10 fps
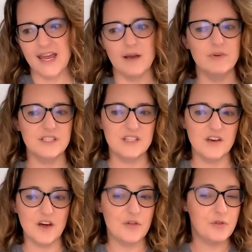It was
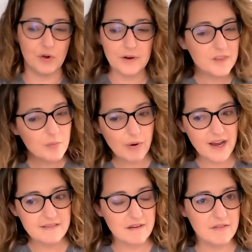a third the
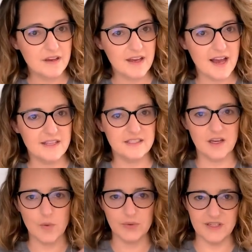price, I think, as the
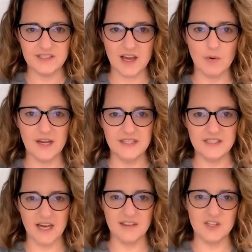companies that were
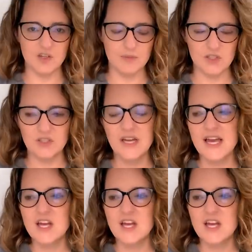inside the terminal.